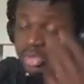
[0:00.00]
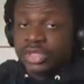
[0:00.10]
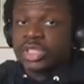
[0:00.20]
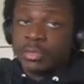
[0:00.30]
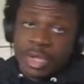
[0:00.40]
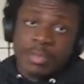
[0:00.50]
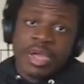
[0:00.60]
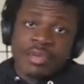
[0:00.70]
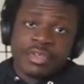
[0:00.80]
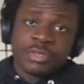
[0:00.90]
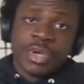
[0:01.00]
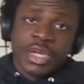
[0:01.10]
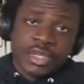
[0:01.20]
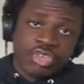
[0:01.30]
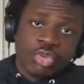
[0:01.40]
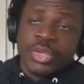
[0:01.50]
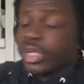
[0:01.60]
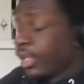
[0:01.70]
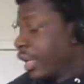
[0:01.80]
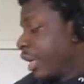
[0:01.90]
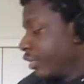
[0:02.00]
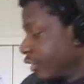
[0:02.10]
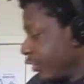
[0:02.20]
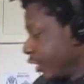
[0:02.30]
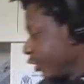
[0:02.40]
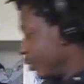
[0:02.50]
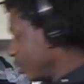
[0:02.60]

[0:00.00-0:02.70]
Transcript: the summer, I'm going to have this body, but you ain't going to have, so fuck you.